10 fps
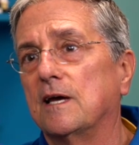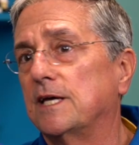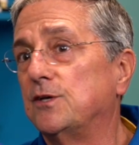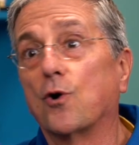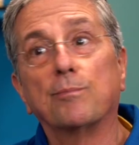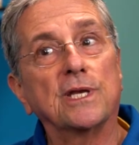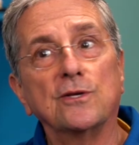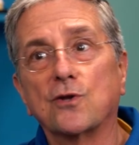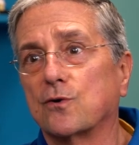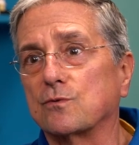And nobody
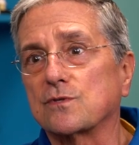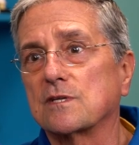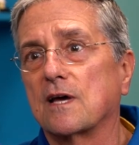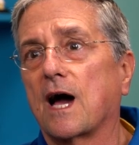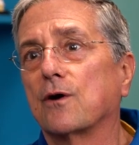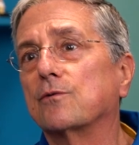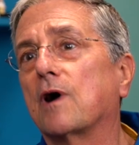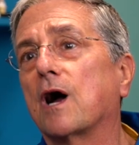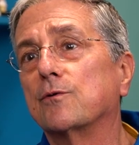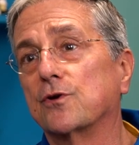knows how,
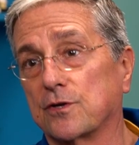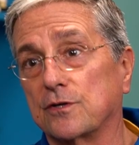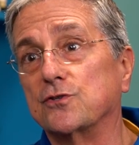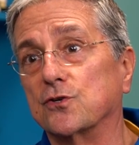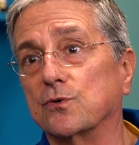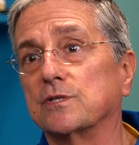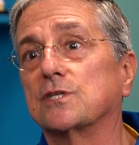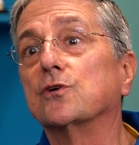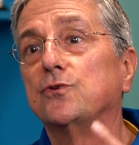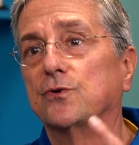how you're going to do
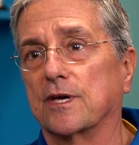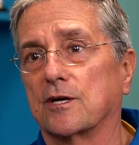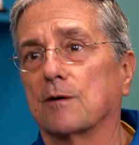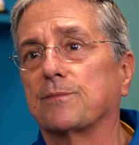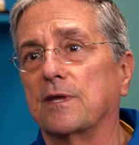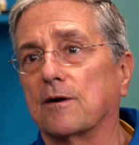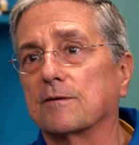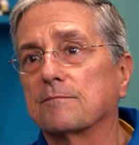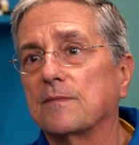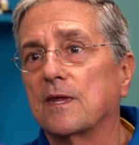until you get up there.